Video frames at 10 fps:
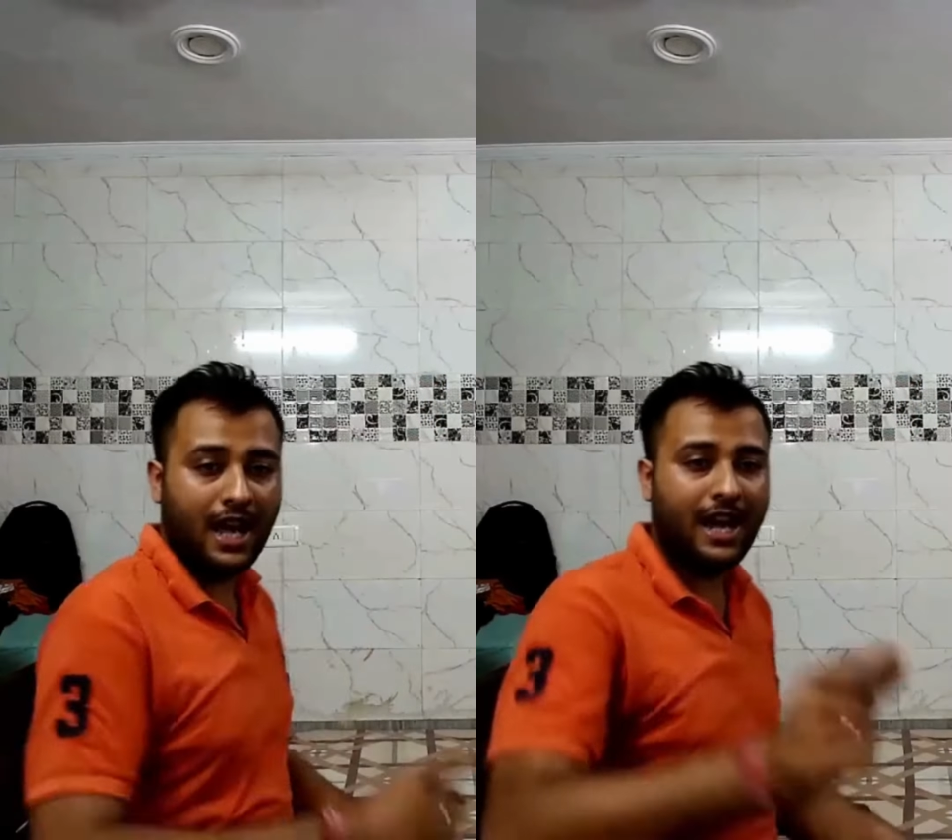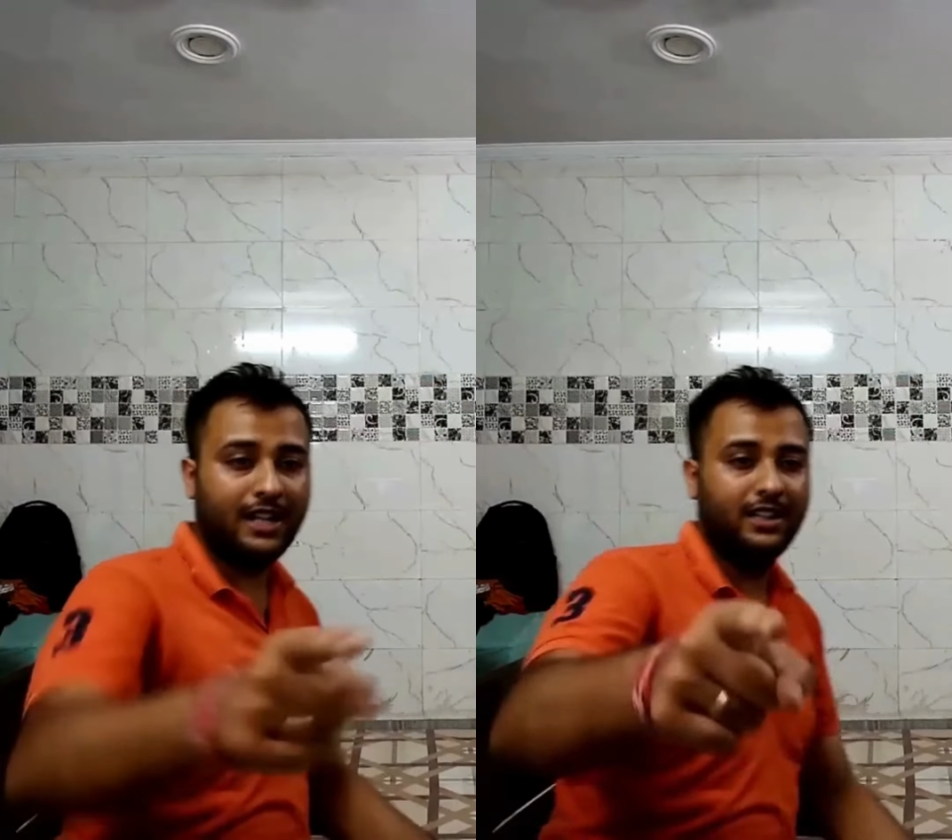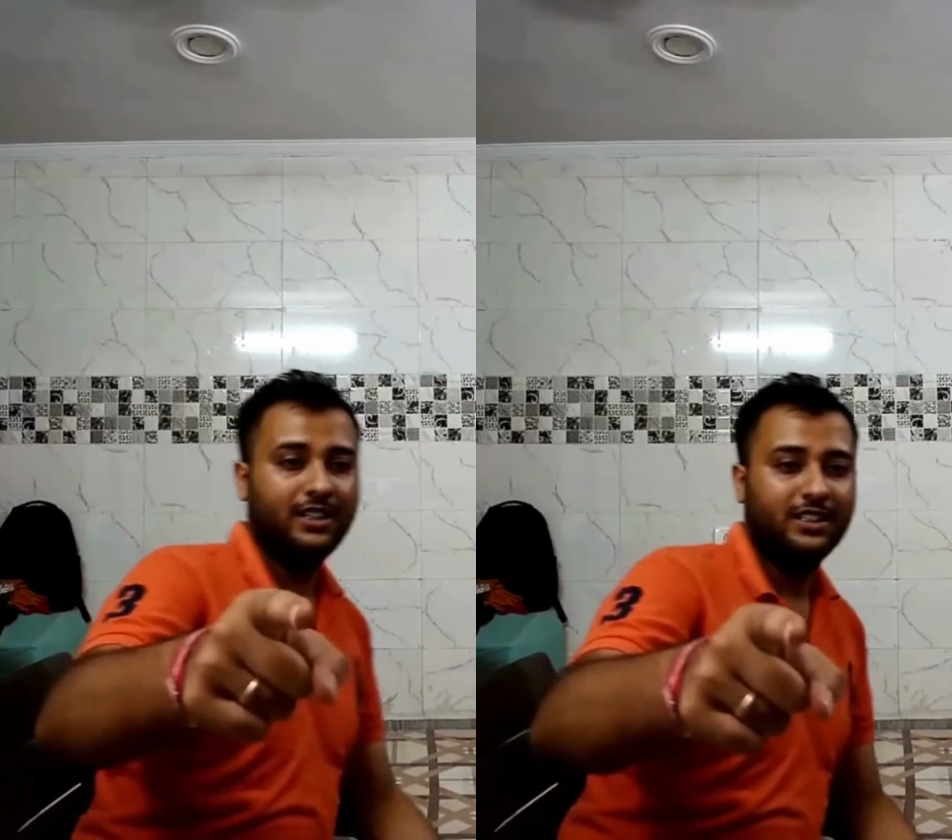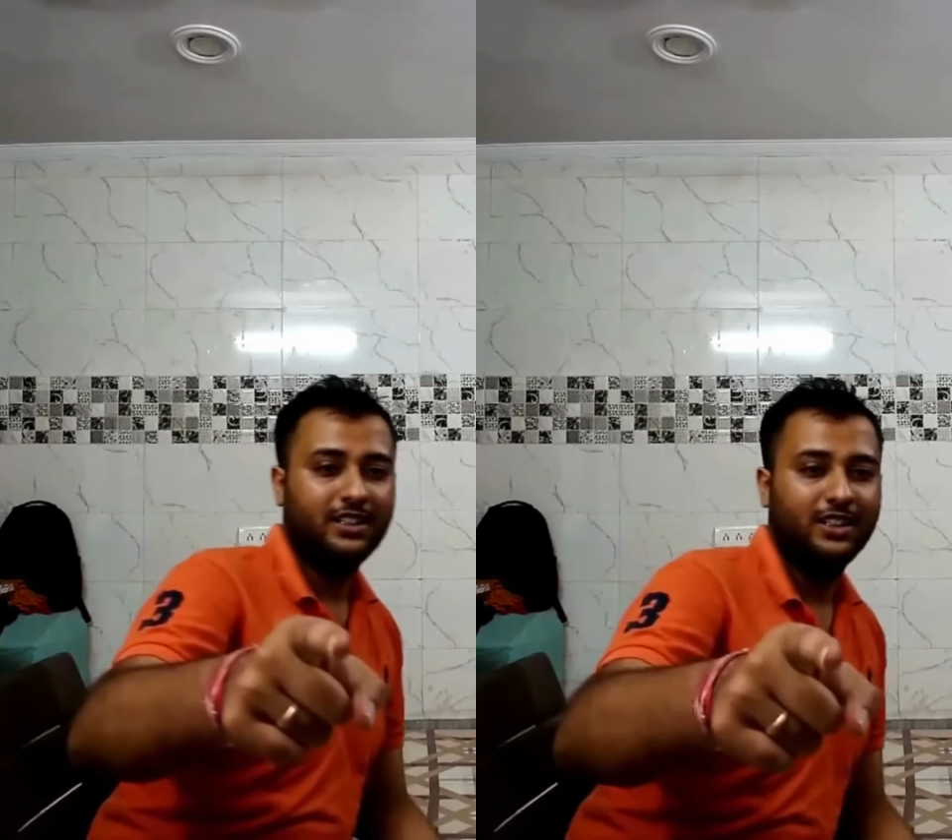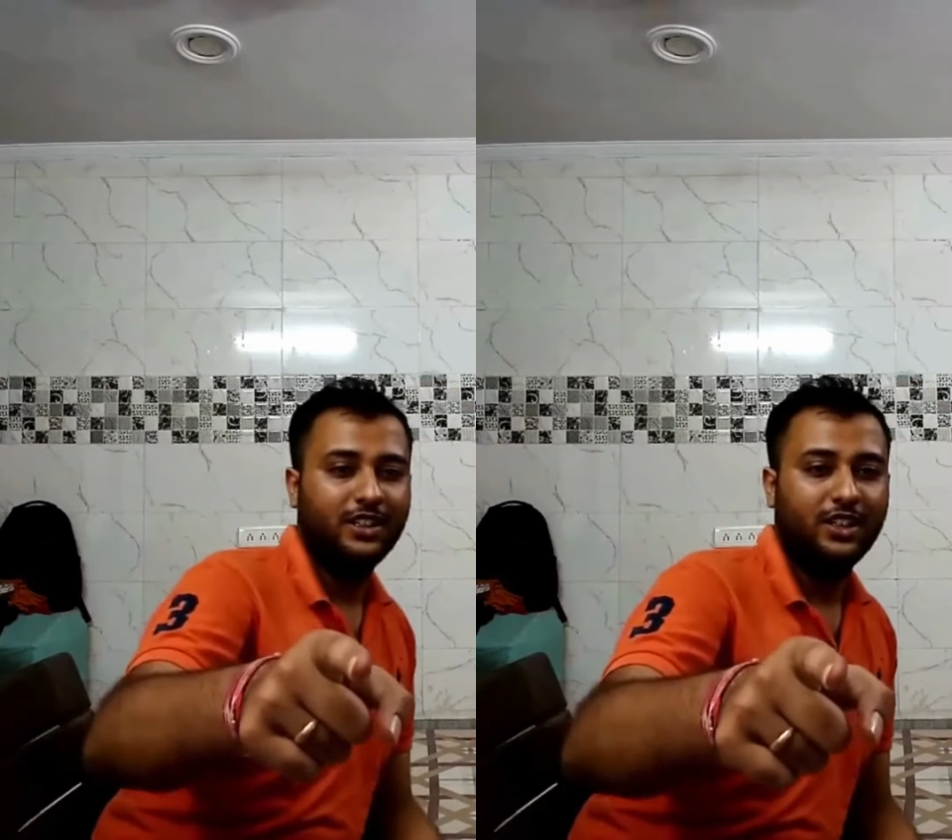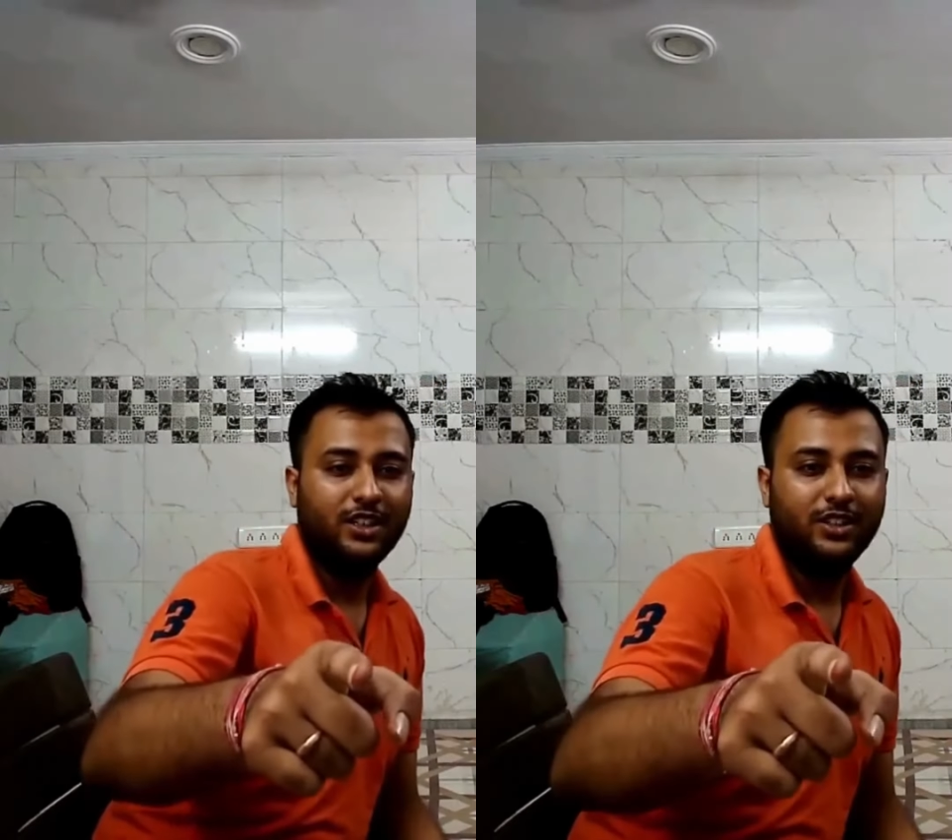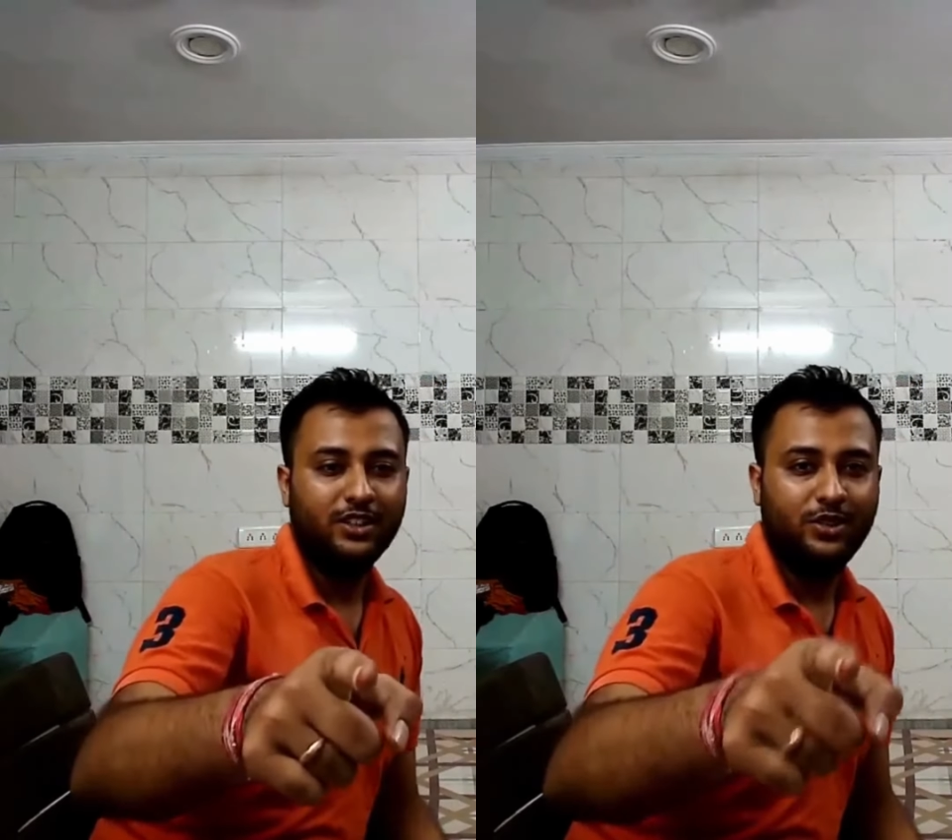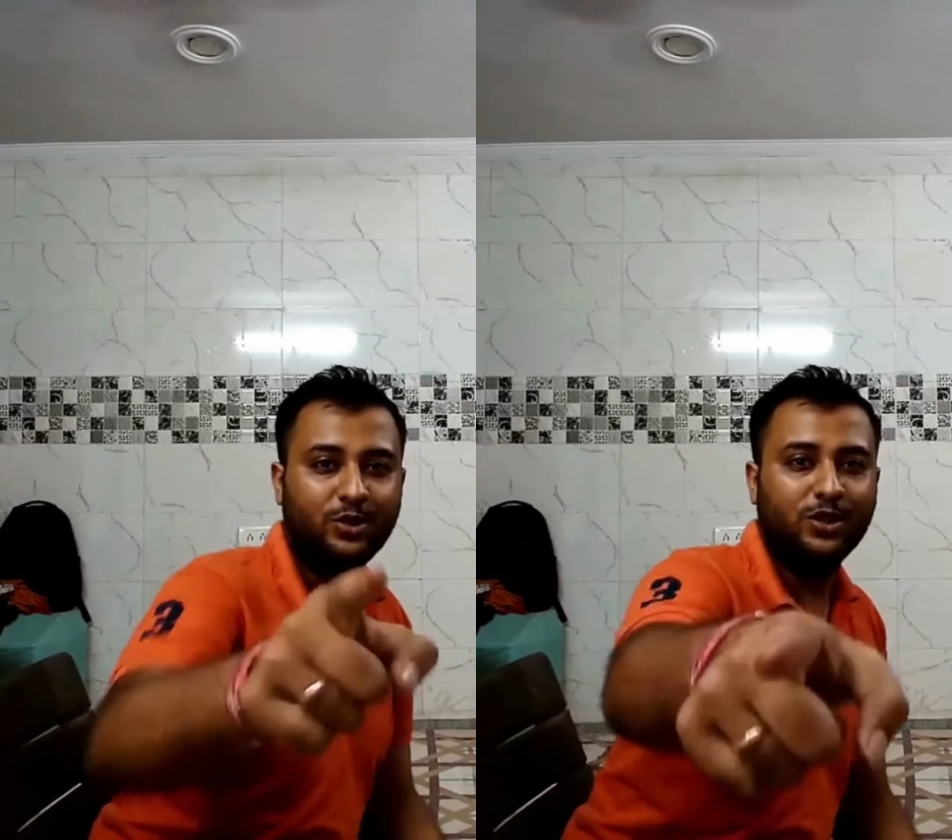And you